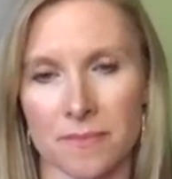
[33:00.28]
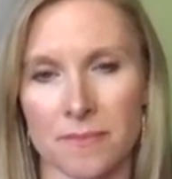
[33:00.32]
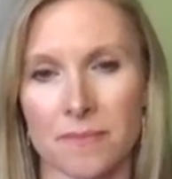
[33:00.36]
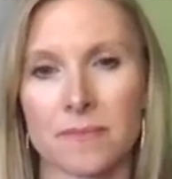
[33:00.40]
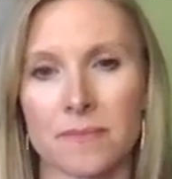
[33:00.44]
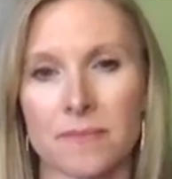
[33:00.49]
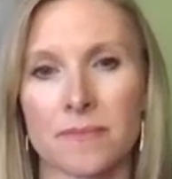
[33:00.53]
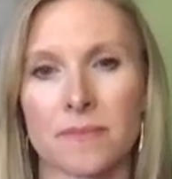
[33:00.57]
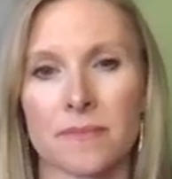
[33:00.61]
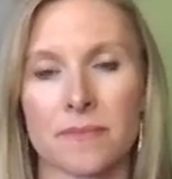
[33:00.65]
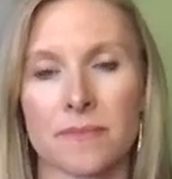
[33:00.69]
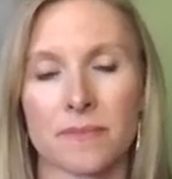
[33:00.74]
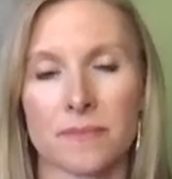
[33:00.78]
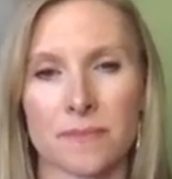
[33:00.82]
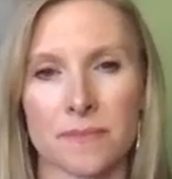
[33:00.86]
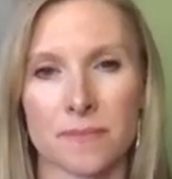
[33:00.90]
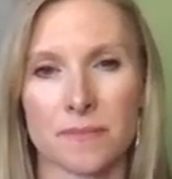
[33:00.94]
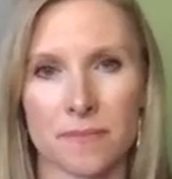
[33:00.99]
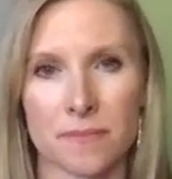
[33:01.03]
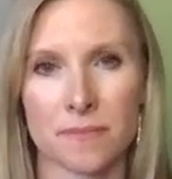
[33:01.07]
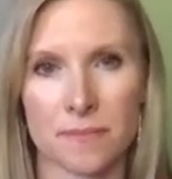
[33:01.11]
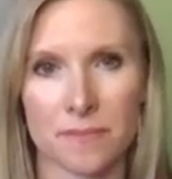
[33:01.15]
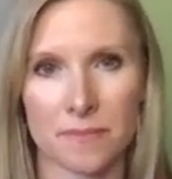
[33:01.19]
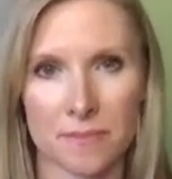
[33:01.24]

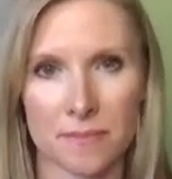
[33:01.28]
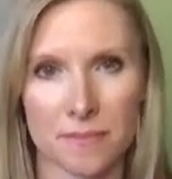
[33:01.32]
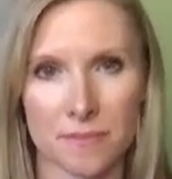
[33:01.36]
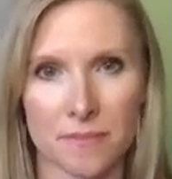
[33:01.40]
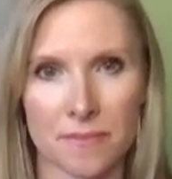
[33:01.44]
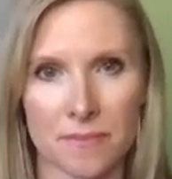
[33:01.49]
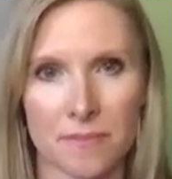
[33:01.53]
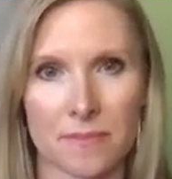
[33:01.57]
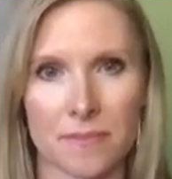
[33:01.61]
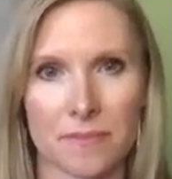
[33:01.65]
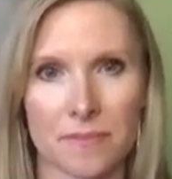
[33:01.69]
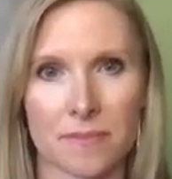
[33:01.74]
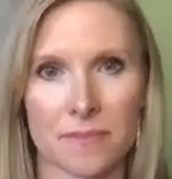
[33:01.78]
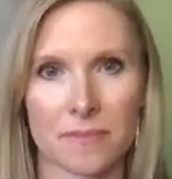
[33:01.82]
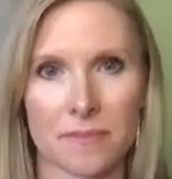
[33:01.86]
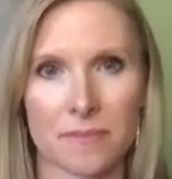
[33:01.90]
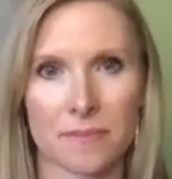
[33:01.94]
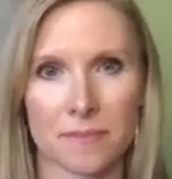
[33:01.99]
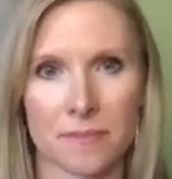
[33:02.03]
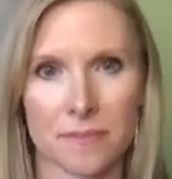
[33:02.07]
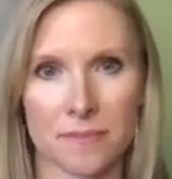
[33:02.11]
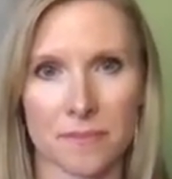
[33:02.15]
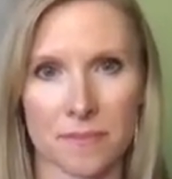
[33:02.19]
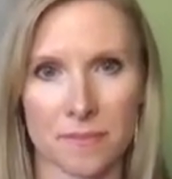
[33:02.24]

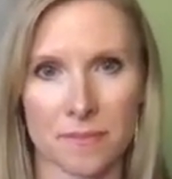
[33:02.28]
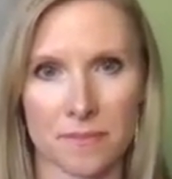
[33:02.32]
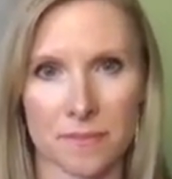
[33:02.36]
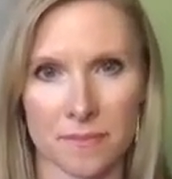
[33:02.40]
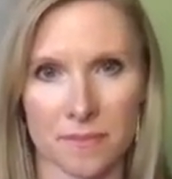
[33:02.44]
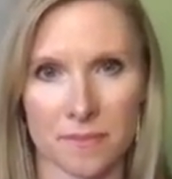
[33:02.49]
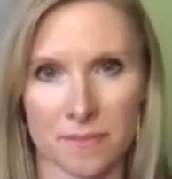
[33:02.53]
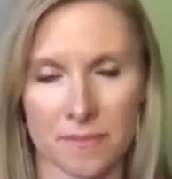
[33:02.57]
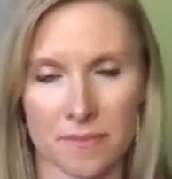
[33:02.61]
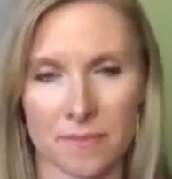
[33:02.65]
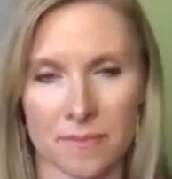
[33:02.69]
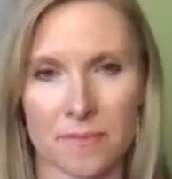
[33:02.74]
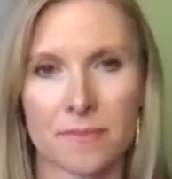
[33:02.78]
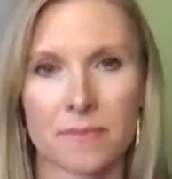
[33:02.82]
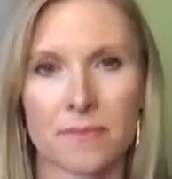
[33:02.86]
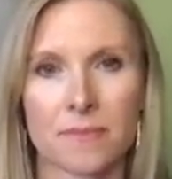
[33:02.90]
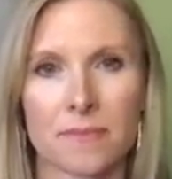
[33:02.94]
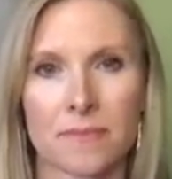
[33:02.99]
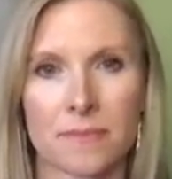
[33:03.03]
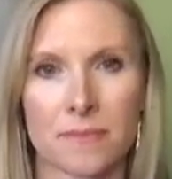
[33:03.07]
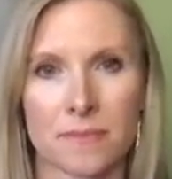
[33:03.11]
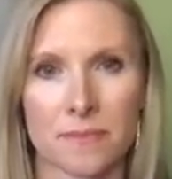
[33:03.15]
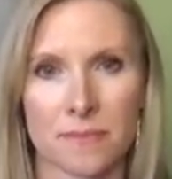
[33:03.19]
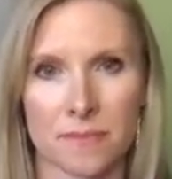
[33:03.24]

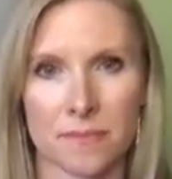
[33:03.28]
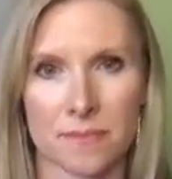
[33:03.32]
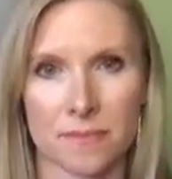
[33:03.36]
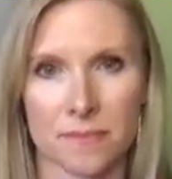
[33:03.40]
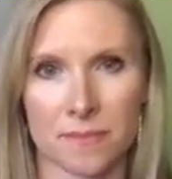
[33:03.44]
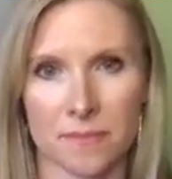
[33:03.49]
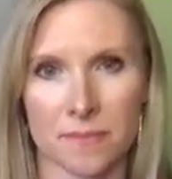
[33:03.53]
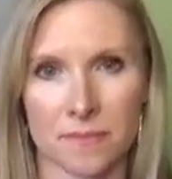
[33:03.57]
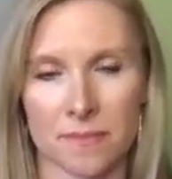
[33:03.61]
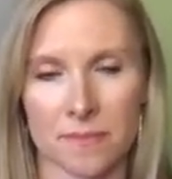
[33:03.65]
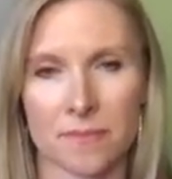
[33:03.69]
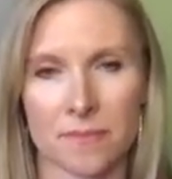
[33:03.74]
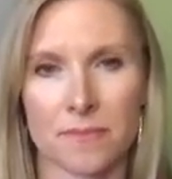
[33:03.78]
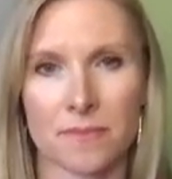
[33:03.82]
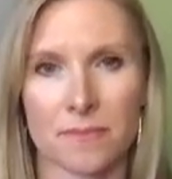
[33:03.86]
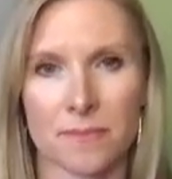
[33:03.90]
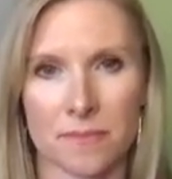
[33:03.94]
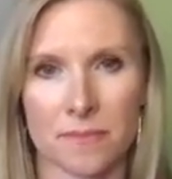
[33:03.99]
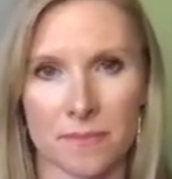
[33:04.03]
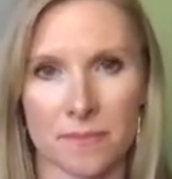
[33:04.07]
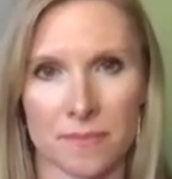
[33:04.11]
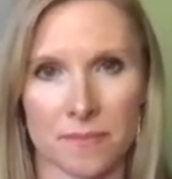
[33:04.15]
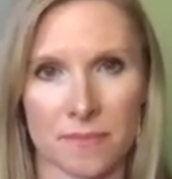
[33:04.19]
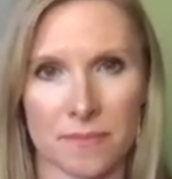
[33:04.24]

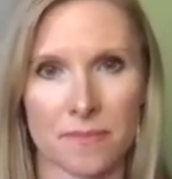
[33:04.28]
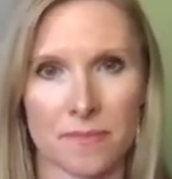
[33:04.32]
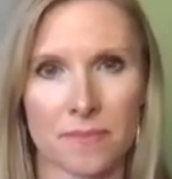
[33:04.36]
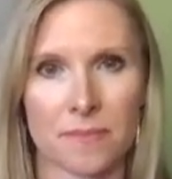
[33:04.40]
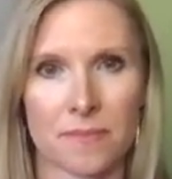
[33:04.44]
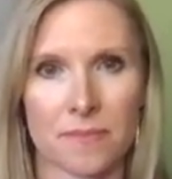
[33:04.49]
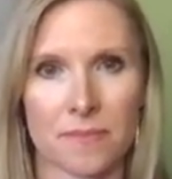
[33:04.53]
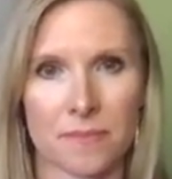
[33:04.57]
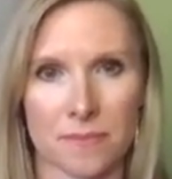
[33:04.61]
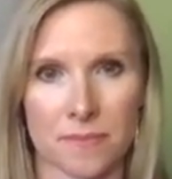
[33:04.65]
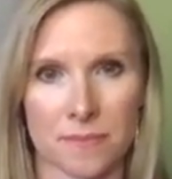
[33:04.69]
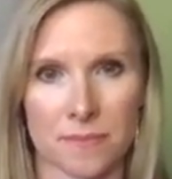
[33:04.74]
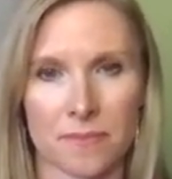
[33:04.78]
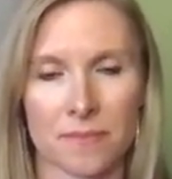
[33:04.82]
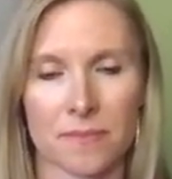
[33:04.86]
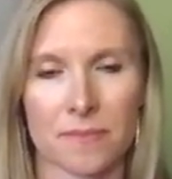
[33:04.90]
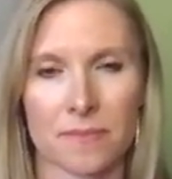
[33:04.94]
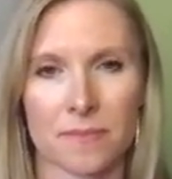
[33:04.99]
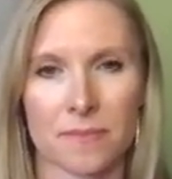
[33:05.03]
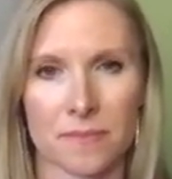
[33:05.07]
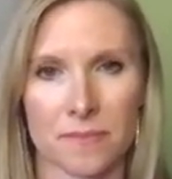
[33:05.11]
No words are spoken by the person on screen.